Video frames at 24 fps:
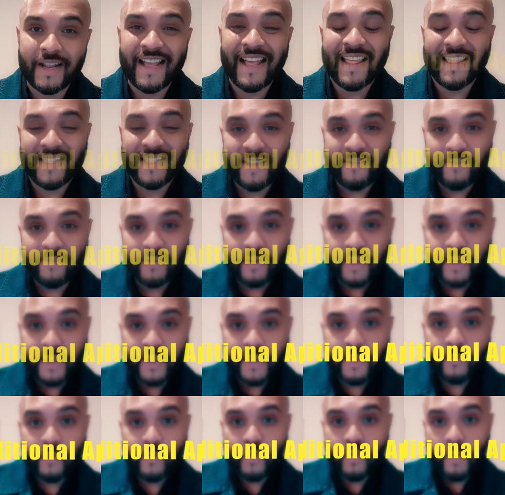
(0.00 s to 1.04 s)
they will
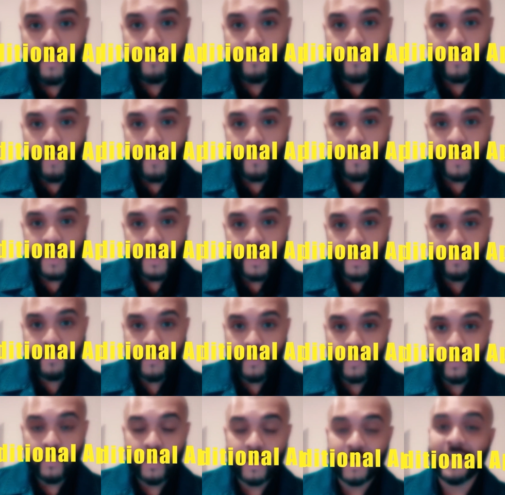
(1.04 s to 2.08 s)
give you a proper
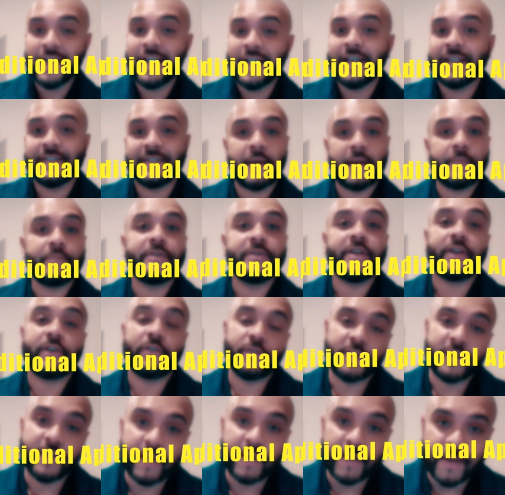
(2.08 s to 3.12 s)
approval subject to
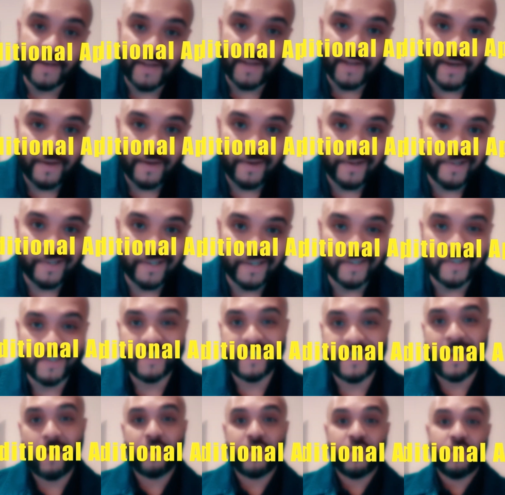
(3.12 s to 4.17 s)
certain conditions
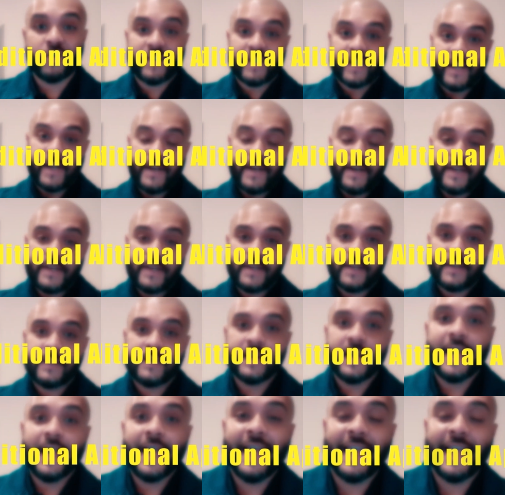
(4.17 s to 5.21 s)
now your conditions
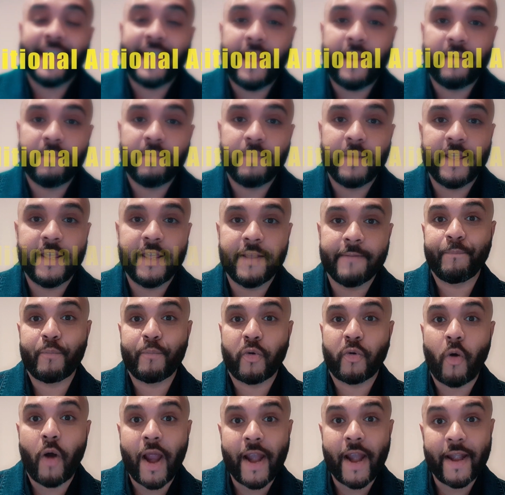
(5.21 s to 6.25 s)
can be
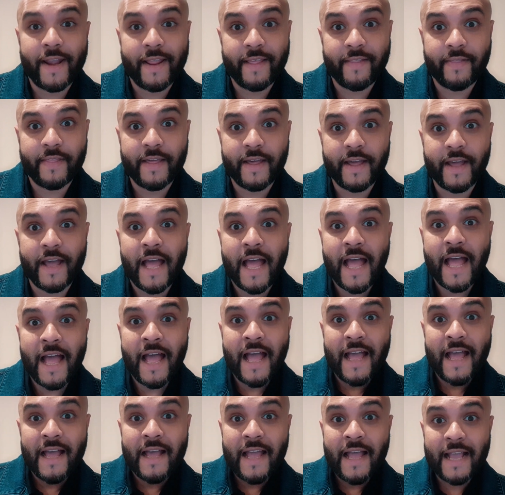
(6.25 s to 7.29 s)
providing the
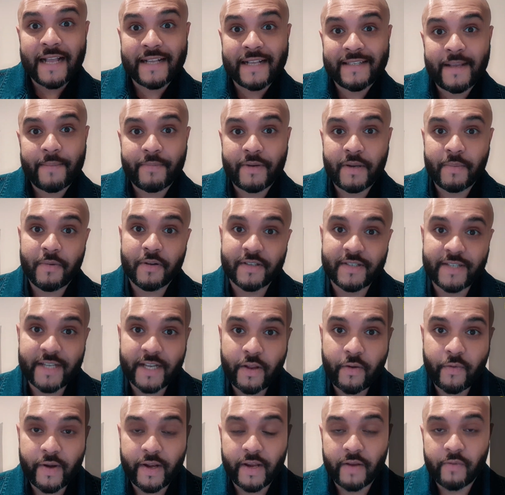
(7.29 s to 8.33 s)
acceptable
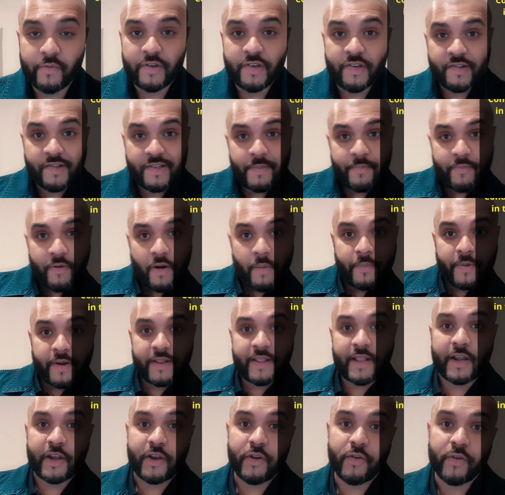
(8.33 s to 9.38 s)
security which is the property
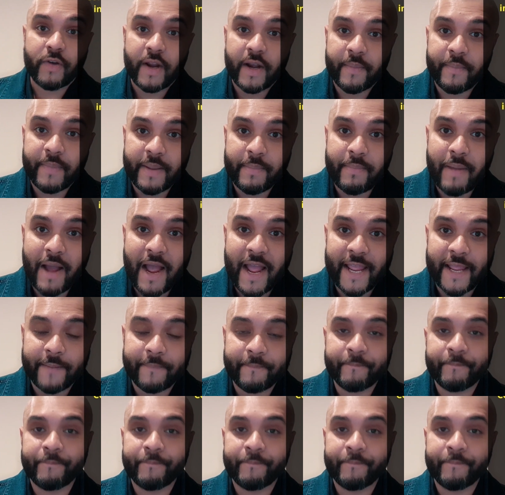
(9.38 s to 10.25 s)
that you're going to be buying